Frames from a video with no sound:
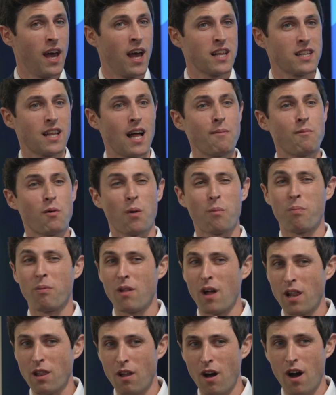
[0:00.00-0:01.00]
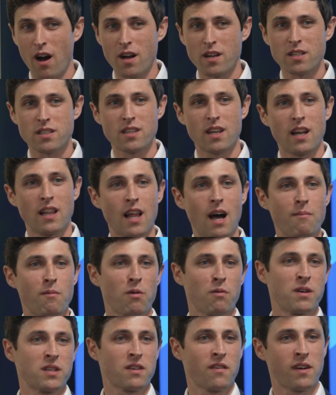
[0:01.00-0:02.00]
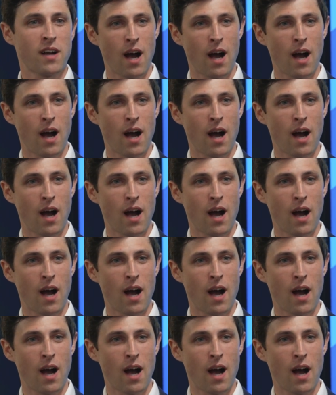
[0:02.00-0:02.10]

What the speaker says: it's a lot more blood loss and a lot more risk of